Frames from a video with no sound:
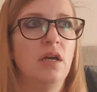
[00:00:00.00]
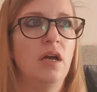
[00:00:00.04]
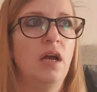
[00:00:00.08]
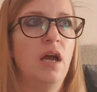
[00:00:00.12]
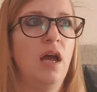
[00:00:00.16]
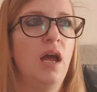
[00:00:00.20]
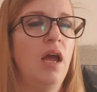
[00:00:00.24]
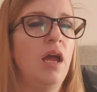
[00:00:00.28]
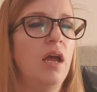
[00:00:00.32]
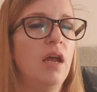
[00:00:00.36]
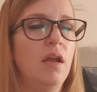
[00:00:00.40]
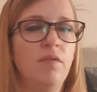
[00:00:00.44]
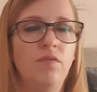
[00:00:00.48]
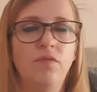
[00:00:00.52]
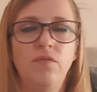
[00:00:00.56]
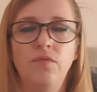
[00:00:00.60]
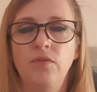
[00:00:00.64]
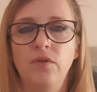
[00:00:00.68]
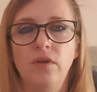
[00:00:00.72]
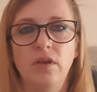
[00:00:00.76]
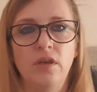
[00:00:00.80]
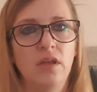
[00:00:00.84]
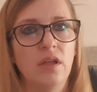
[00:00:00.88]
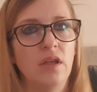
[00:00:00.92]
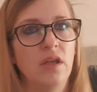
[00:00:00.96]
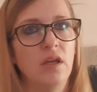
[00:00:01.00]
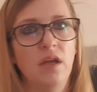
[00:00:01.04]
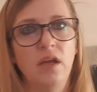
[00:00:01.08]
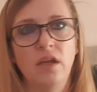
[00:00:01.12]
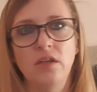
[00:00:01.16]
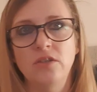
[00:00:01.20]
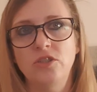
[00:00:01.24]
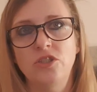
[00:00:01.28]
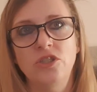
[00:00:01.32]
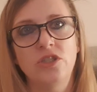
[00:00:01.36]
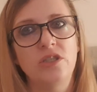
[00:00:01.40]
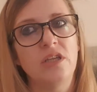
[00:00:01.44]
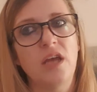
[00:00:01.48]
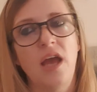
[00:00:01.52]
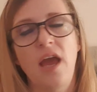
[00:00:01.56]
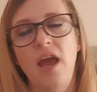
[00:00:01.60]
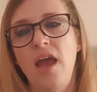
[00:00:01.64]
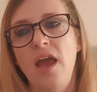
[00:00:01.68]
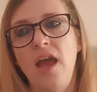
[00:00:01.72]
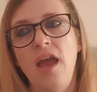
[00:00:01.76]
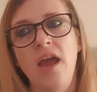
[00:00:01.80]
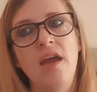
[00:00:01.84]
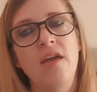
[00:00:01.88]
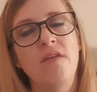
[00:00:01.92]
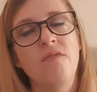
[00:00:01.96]
Every
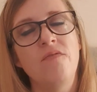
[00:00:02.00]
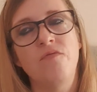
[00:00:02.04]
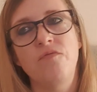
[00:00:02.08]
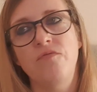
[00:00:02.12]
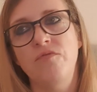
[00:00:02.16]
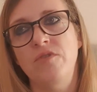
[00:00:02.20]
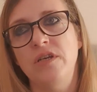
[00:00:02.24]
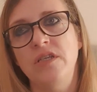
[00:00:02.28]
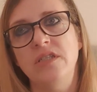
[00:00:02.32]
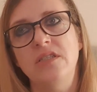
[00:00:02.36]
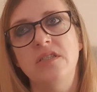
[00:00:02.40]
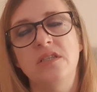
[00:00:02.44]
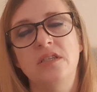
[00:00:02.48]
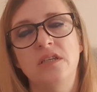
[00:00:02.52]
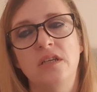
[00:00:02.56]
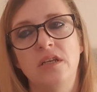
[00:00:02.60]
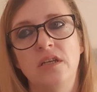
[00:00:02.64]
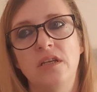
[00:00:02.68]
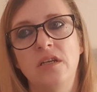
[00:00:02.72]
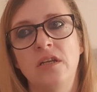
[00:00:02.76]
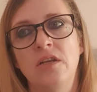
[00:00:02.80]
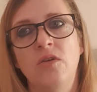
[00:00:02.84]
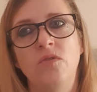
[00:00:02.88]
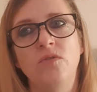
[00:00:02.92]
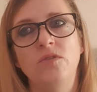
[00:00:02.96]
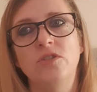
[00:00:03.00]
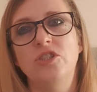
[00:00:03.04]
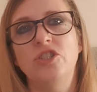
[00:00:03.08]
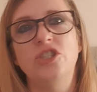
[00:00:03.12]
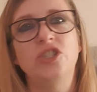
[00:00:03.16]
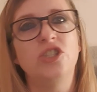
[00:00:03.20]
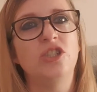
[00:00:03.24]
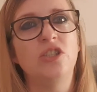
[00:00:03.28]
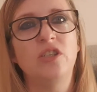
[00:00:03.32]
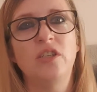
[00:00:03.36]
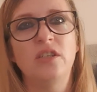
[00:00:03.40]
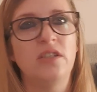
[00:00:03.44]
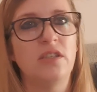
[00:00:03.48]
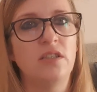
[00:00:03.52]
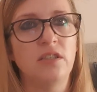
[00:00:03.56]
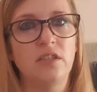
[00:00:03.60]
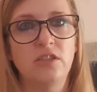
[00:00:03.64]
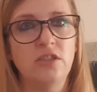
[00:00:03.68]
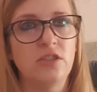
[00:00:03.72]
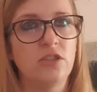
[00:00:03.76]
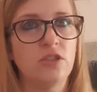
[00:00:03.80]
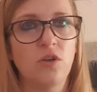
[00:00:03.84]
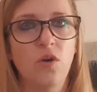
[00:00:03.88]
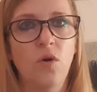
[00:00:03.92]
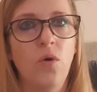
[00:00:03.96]
single...
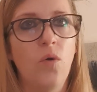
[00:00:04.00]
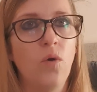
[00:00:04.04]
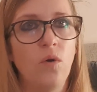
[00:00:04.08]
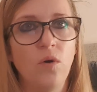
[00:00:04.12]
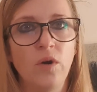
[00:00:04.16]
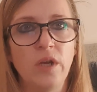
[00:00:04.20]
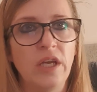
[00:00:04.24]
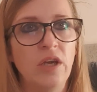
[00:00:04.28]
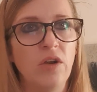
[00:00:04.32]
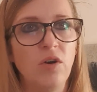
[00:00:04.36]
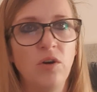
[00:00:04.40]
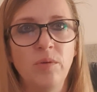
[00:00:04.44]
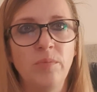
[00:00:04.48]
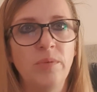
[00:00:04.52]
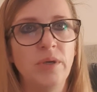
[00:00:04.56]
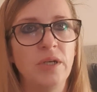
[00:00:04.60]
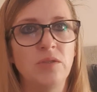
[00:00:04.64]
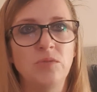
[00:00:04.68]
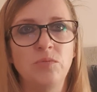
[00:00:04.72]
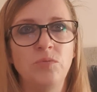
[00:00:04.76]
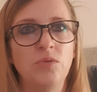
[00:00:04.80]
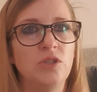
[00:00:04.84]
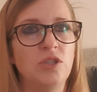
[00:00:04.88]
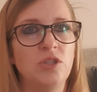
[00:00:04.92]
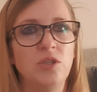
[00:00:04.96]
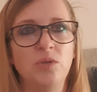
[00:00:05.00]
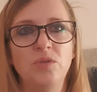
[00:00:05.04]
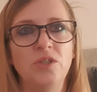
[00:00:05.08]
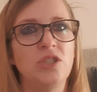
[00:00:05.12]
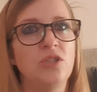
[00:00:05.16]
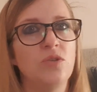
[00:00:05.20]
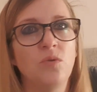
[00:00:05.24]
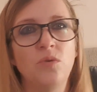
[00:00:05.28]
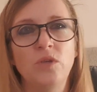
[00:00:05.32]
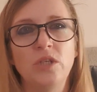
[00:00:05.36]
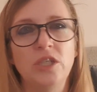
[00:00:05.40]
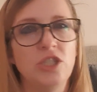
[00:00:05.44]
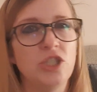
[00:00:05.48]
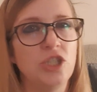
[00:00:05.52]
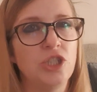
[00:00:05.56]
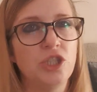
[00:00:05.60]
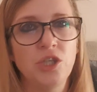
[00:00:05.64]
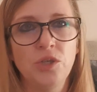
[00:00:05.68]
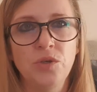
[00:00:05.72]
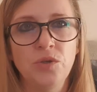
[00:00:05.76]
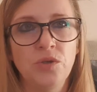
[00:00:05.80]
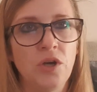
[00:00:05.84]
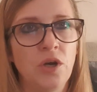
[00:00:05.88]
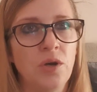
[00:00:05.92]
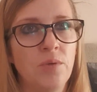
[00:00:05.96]
Coy Hubbard would do all his
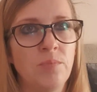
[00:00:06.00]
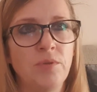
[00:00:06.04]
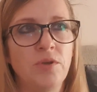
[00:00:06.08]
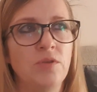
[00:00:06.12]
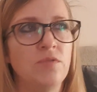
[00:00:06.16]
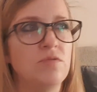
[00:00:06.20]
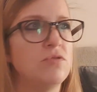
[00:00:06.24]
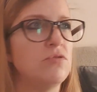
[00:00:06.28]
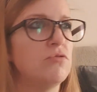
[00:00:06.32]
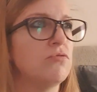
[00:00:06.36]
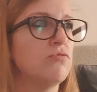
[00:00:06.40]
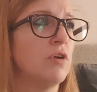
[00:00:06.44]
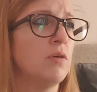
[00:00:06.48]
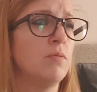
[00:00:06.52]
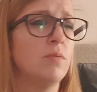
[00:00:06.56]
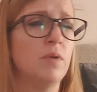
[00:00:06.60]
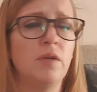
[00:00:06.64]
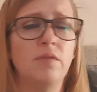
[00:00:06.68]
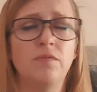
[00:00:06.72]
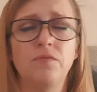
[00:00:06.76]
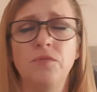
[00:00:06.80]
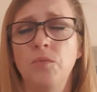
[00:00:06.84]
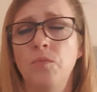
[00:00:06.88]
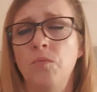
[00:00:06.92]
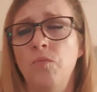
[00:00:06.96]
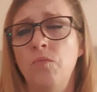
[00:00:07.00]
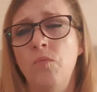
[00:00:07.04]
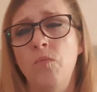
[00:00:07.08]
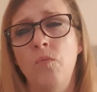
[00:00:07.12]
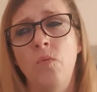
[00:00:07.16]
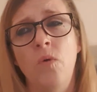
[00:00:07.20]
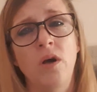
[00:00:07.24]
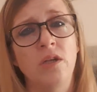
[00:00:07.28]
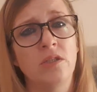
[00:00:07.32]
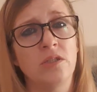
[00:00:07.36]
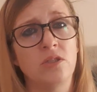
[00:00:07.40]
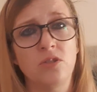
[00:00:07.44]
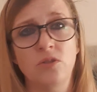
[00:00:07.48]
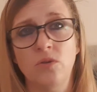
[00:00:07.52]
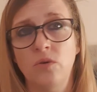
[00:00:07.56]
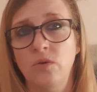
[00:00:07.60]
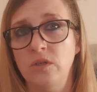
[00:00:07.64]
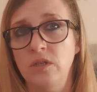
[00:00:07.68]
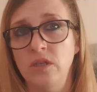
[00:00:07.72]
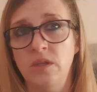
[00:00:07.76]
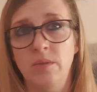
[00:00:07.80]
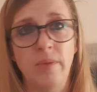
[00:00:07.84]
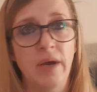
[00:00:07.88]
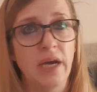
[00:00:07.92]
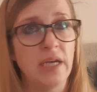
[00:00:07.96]
judo moves, throwing her from one side
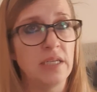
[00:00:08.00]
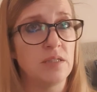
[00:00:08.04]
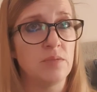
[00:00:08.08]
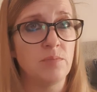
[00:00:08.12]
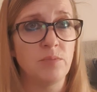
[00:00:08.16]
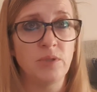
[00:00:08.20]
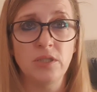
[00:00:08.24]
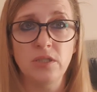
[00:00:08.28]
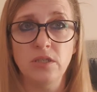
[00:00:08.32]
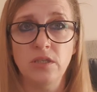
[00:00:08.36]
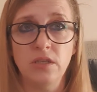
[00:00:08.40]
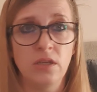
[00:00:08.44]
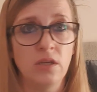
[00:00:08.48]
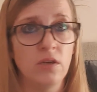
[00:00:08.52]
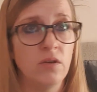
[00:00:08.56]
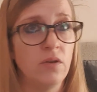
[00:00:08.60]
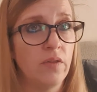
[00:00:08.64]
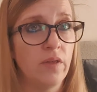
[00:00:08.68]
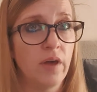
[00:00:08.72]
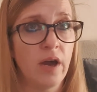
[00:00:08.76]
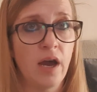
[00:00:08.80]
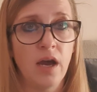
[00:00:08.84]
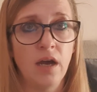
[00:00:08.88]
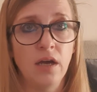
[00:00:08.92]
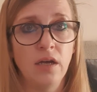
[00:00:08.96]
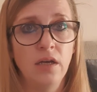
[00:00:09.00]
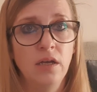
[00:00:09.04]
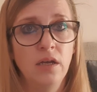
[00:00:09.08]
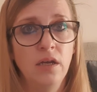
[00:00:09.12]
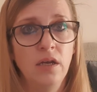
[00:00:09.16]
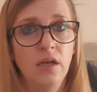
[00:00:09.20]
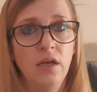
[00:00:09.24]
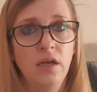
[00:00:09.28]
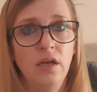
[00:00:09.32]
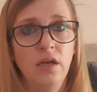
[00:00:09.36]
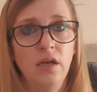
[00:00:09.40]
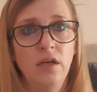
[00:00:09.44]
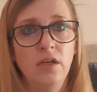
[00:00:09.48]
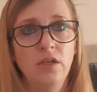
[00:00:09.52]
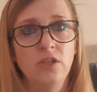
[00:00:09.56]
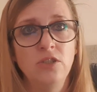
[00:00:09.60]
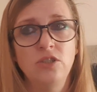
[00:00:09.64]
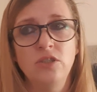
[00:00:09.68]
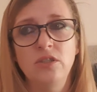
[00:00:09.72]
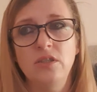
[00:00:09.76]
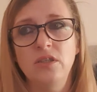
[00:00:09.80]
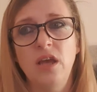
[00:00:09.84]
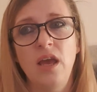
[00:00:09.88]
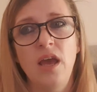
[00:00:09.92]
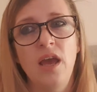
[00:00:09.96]
of the basement to the other.
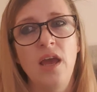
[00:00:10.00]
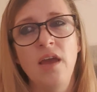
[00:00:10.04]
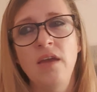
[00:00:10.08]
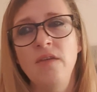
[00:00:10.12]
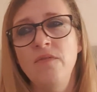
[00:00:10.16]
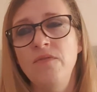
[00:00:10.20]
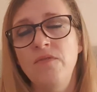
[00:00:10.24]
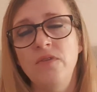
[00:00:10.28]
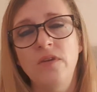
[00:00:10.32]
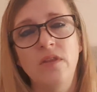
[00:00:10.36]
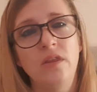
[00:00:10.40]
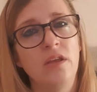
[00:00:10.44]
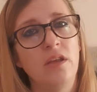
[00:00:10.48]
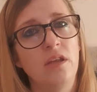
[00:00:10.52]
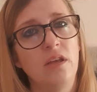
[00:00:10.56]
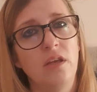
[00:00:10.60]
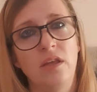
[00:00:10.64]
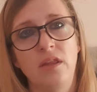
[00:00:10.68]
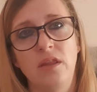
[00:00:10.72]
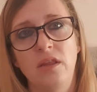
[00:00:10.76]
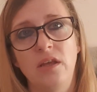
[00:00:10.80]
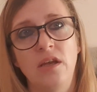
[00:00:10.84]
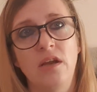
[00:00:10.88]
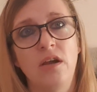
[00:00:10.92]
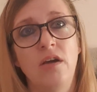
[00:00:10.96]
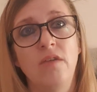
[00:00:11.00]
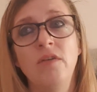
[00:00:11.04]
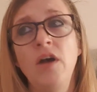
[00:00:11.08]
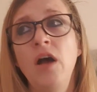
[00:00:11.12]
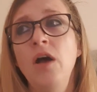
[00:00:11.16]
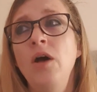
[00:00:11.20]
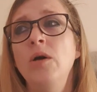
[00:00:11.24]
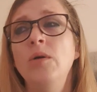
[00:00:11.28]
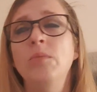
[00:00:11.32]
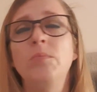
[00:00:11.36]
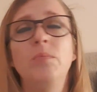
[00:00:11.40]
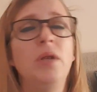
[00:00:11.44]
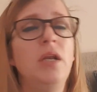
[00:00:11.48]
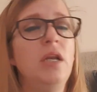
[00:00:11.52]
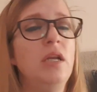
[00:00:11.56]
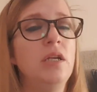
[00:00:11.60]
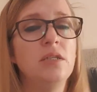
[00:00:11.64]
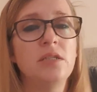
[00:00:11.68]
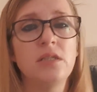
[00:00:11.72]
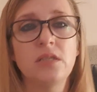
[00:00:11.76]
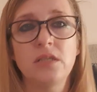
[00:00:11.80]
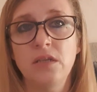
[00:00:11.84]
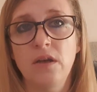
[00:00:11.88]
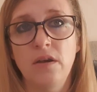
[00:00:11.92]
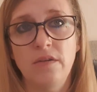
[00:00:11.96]
Just everything you can think of.
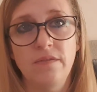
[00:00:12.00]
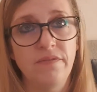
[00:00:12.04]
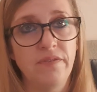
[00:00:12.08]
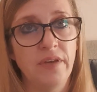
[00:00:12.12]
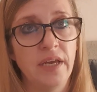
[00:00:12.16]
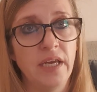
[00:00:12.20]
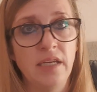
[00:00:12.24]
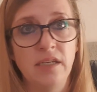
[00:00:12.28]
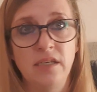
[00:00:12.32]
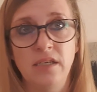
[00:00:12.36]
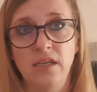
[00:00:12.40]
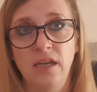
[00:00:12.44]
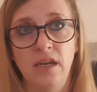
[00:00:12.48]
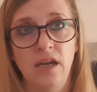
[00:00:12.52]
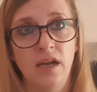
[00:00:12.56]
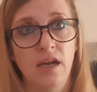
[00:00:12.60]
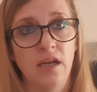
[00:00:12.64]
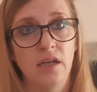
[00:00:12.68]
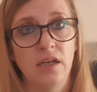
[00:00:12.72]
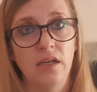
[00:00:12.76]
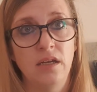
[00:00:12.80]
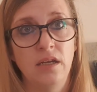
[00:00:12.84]
Plus not feeding her.